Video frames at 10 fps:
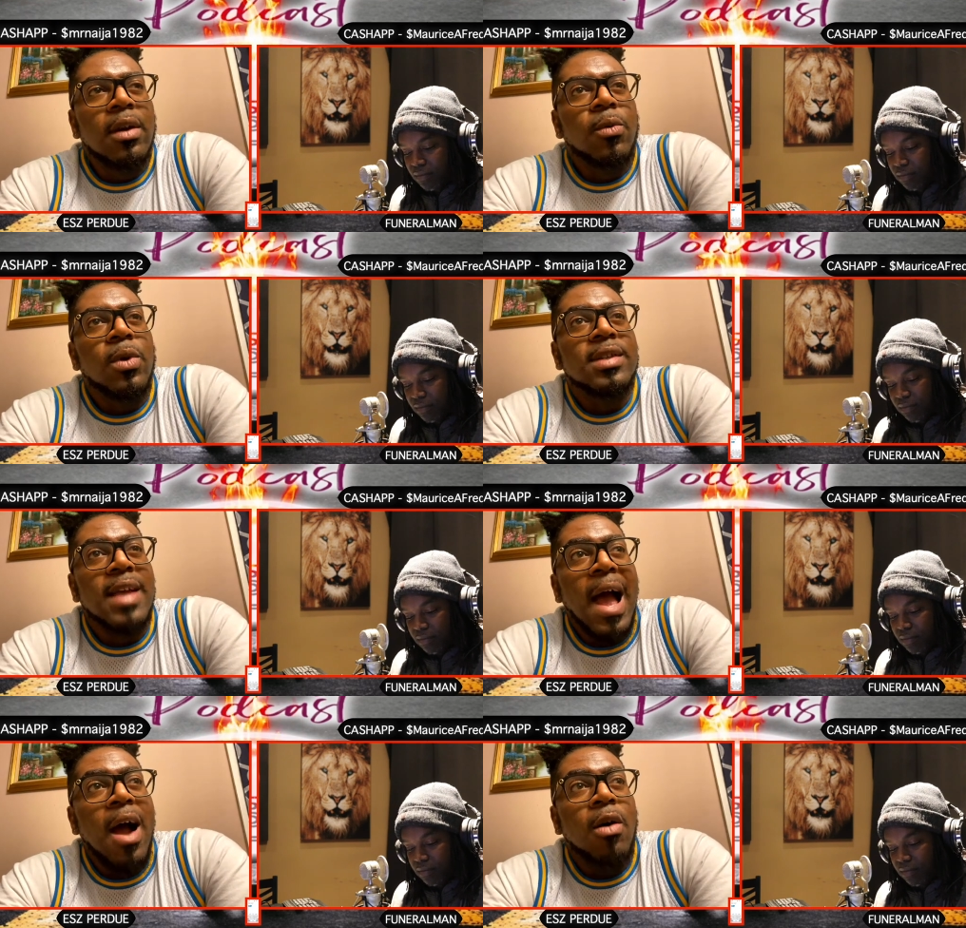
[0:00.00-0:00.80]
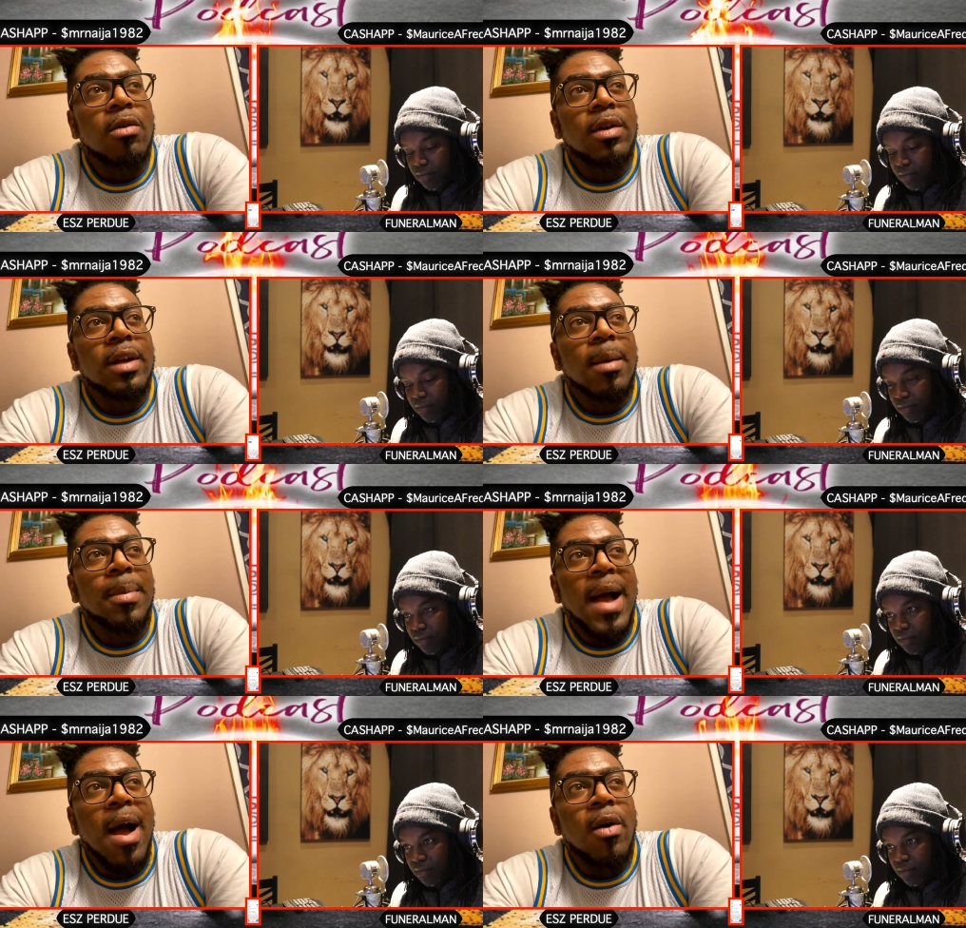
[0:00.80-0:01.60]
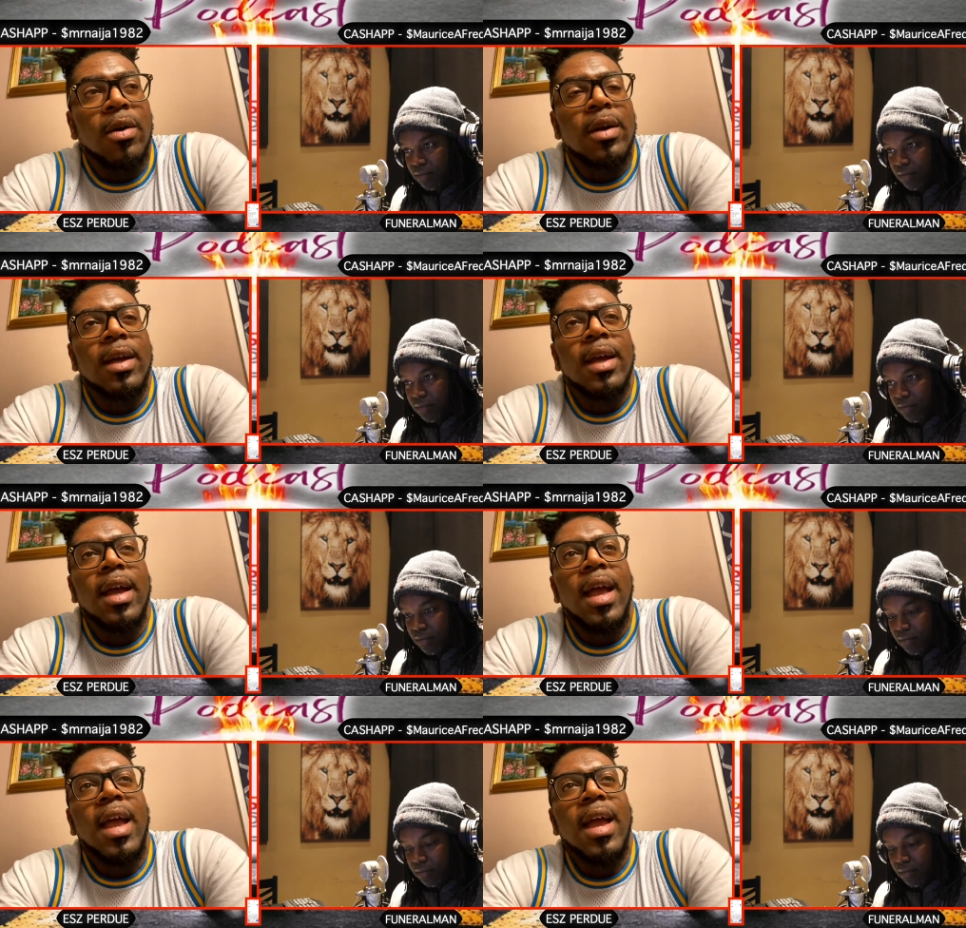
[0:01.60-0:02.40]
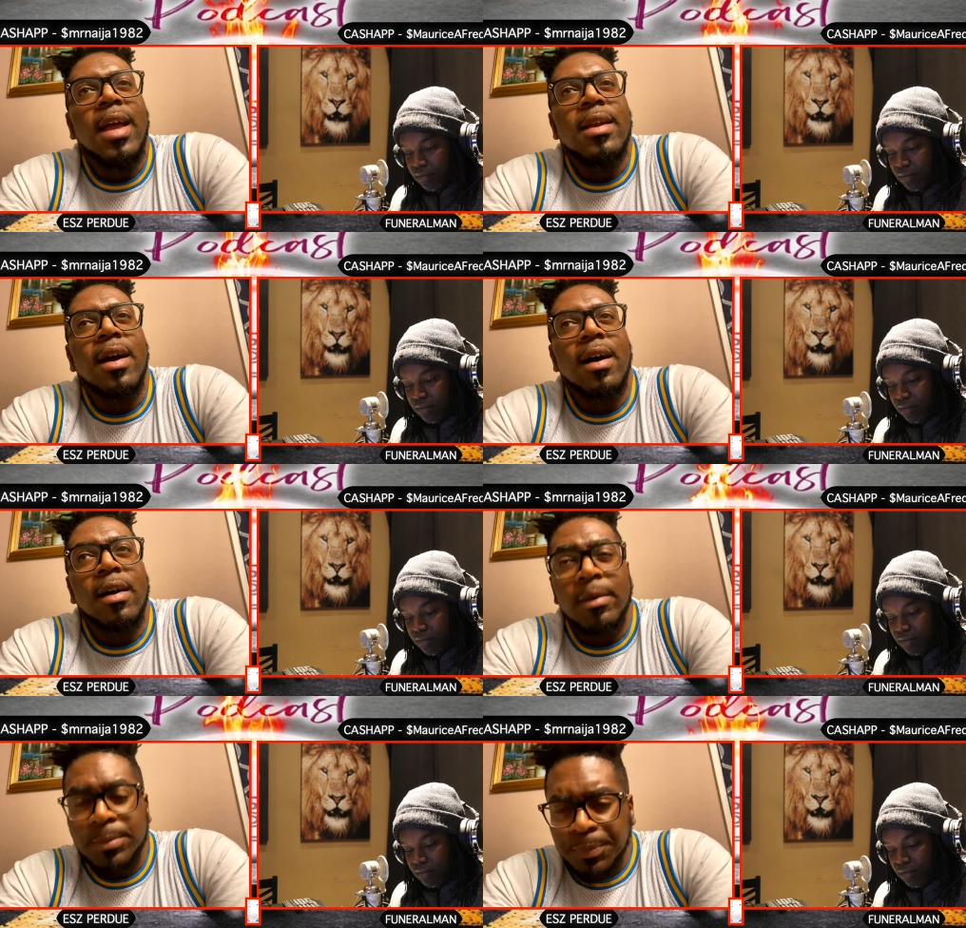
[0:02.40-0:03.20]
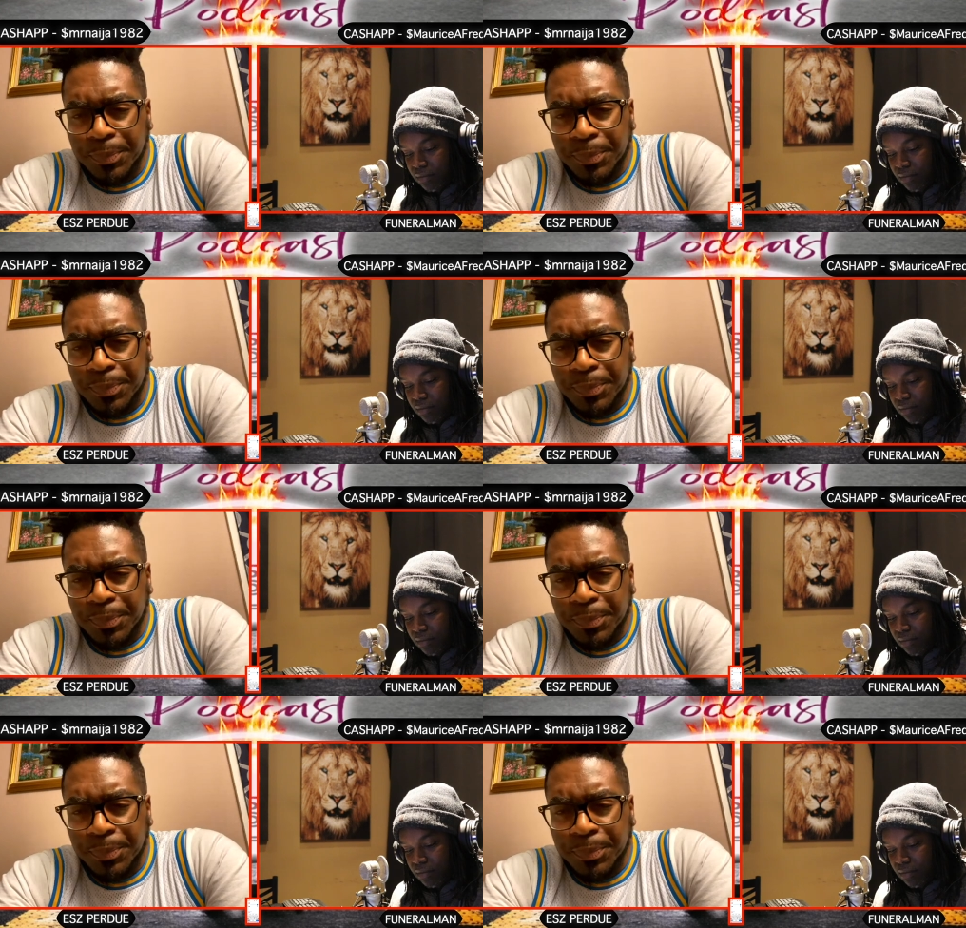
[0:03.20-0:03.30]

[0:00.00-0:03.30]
Speaker 1: was out and about, and um,